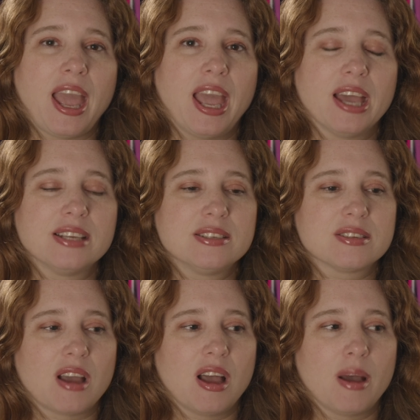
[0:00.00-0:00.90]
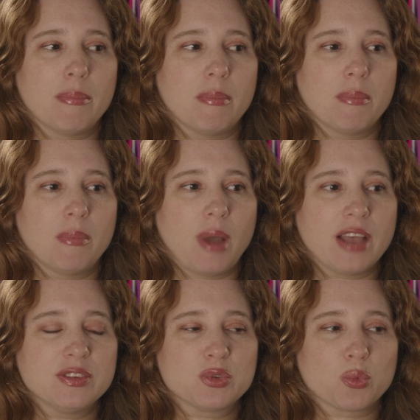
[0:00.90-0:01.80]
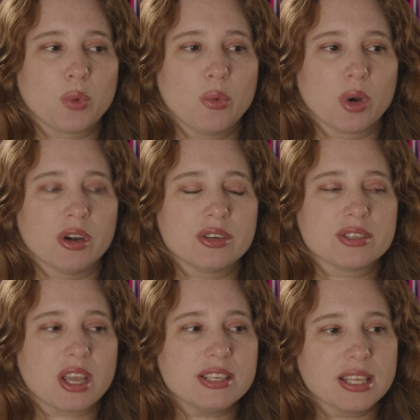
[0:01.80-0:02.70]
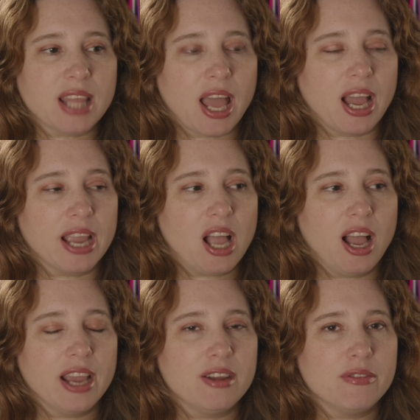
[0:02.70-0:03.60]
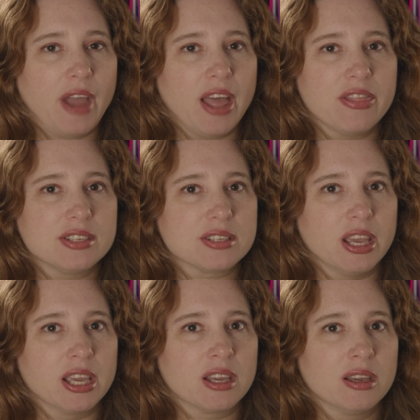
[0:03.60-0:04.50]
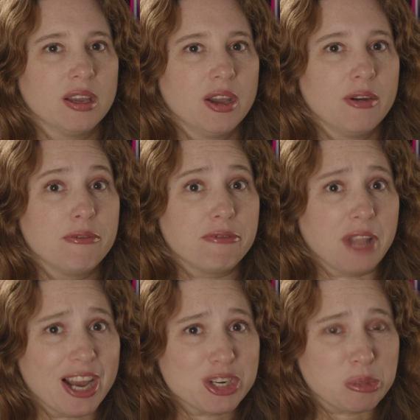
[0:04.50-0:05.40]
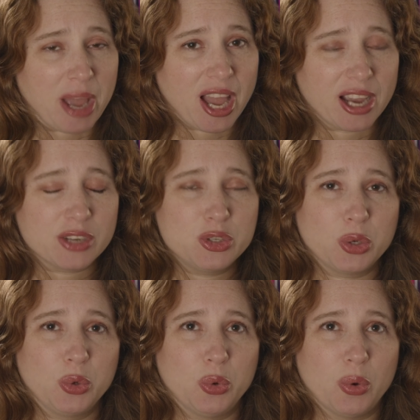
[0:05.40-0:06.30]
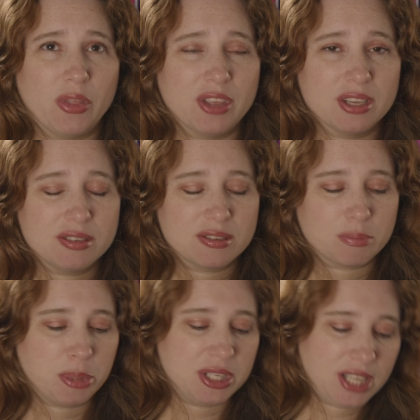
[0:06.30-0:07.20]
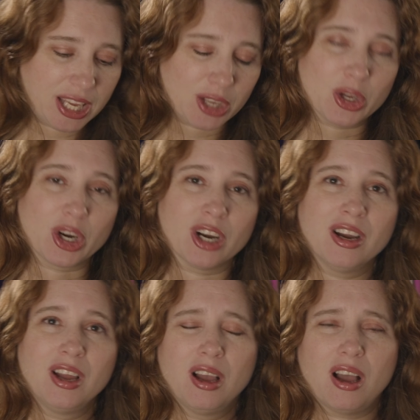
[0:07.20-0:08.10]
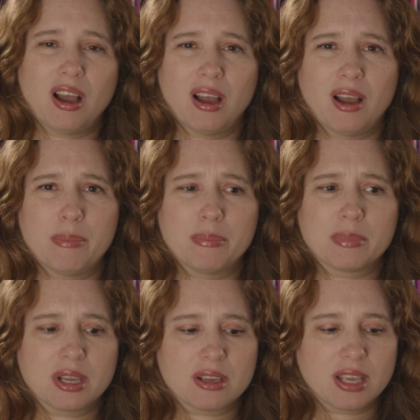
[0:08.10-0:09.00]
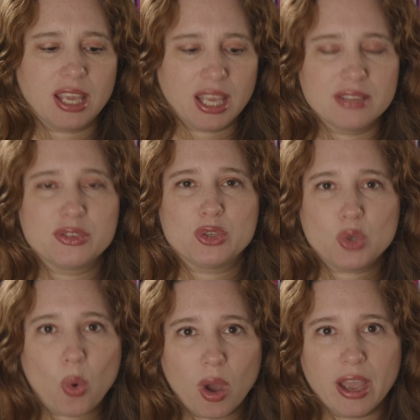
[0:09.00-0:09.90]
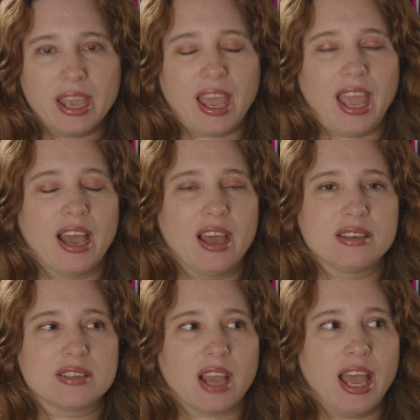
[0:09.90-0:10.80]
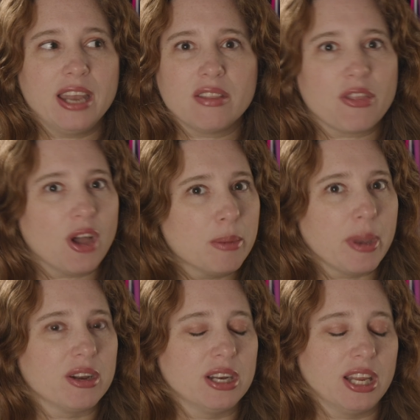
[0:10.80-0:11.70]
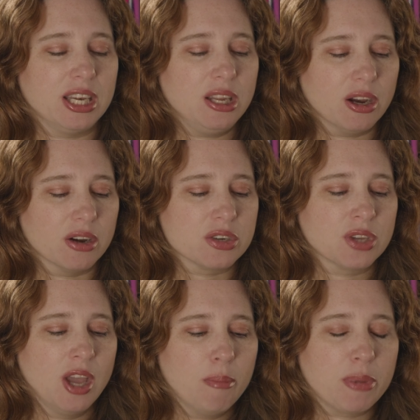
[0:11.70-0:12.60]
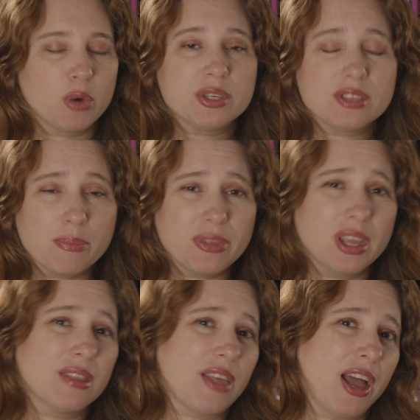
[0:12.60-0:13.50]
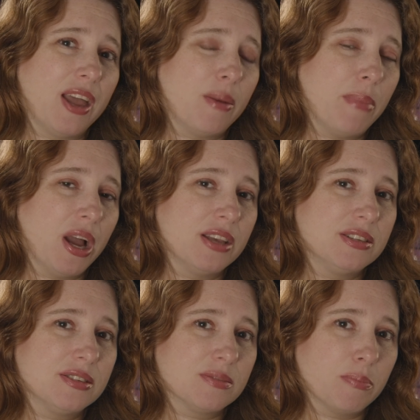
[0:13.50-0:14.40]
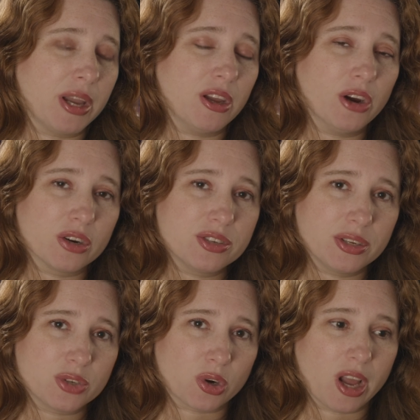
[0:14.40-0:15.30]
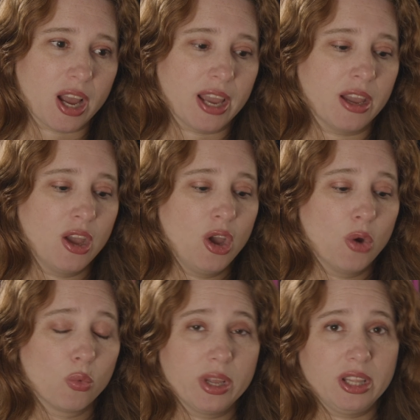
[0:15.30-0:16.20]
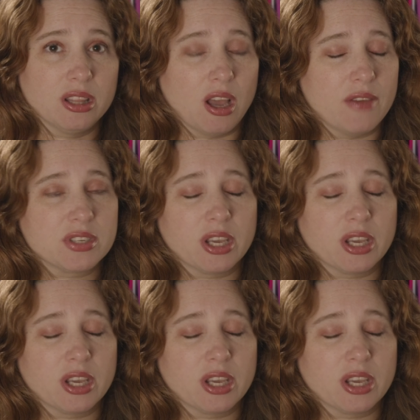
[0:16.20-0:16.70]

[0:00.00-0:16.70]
And as we were discussing that, I kind of had this like flashback to this particular kid's toy, and I hadn't thought about it in years, but it was something that my younger sister and I really loved.